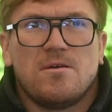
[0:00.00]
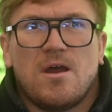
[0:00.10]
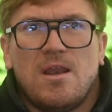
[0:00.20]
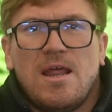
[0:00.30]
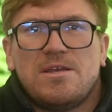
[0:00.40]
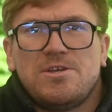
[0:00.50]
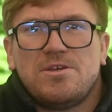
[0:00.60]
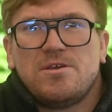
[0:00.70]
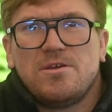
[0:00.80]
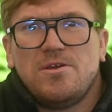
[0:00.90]
unless
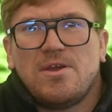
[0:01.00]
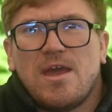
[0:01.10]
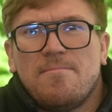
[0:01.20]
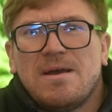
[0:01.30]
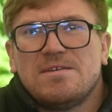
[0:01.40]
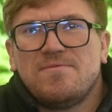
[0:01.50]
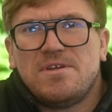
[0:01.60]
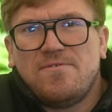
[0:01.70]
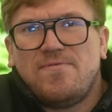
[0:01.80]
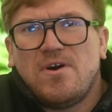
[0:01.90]
you get a massive
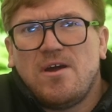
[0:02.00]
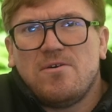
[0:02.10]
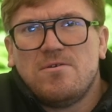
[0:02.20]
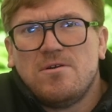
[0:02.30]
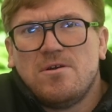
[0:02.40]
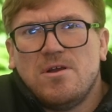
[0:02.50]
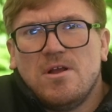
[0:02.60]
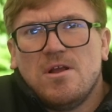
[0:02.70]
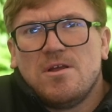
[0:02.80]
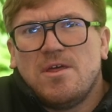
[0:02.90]
TIFF file,
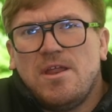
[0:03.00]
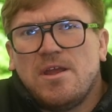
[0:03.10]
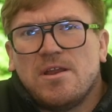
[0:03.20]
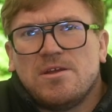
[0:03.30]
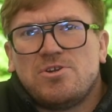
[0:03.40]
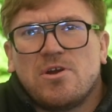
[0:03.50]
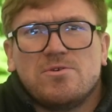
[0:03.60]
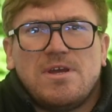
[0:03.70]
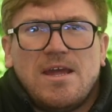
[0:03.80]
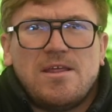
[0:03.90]
then you're going to struggle
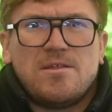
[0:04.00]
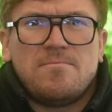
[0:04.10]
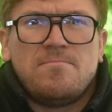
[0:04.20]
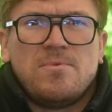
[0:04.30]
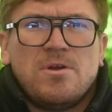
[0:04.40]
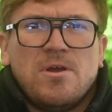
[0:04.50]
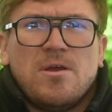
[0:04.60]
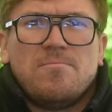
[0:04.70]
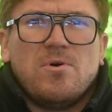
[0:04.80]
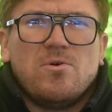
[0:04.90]
to edit them.
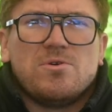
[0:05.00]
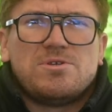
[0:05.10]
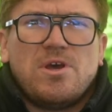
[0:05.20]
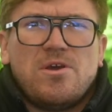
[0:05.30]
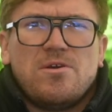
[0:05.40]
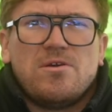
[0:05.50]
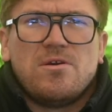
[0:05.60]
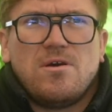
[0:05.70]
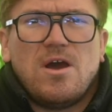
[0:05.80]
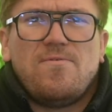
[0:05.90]
But also,
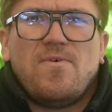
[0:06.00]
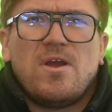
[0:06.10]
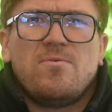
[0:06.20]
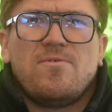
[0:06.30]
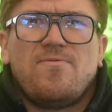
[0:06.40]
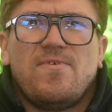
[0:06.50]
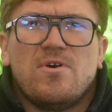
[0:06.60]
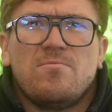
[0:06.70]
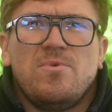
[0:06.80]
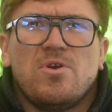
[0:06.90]
I find with
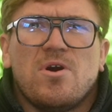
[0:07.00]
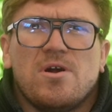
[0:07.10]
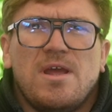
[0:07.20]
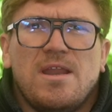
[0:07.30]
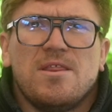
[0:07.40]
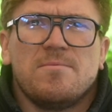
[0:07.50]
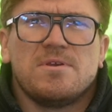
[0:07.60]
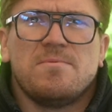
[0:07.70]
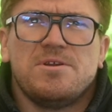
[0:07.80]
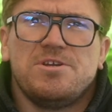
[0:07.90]
film you can't edit them
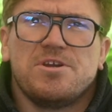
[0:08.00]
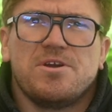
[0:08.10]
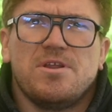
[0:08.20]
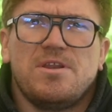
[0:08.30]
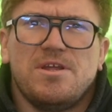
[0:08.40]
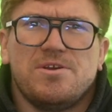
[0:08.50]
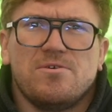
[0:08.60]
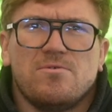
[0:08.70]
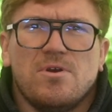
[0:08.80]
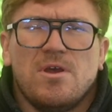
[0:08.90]
as much as you could with
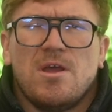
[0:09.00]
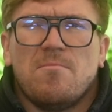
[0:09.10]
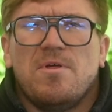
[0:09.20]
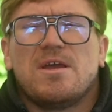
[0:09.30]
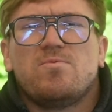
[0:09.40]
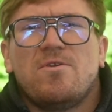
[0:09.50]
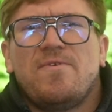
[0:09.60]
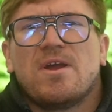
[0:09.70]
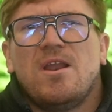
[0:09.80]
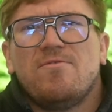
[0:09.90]
digital. But that's one
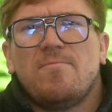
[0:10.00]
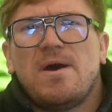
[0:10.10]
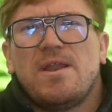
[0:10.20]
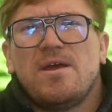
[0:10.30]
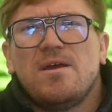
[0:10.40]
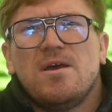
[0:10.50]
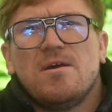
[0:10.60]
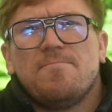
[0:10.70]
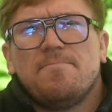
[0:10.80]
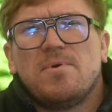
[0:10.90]
thing I love about it.
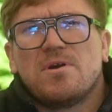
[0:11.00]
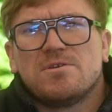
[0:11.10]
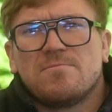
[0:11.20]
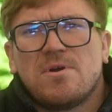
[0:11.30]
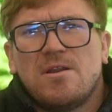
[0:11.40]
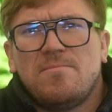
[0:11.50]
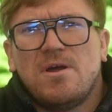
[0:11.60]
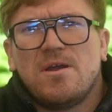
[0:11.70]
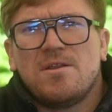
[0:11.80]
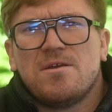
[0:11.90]
Because I'm
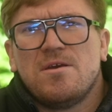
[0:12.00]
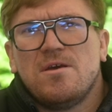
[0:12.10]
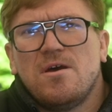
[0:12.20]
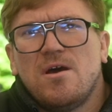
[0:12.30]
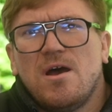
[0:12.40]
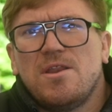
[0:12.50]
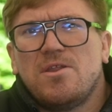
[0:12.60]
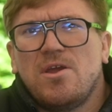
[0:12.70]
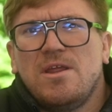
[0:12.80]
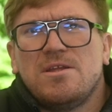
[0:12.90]
colorblind, I
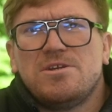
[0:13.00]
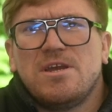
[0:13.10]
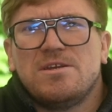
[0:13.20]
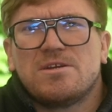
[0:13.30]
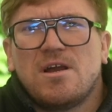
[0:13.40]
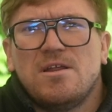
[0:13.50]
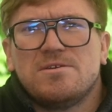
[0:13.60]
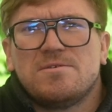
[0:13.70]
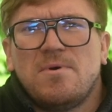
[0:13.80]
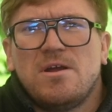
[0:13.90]
don't need to change the
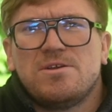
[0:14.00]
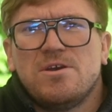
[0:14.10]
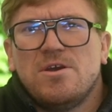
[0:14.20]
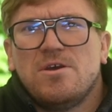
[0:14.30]
colors as much,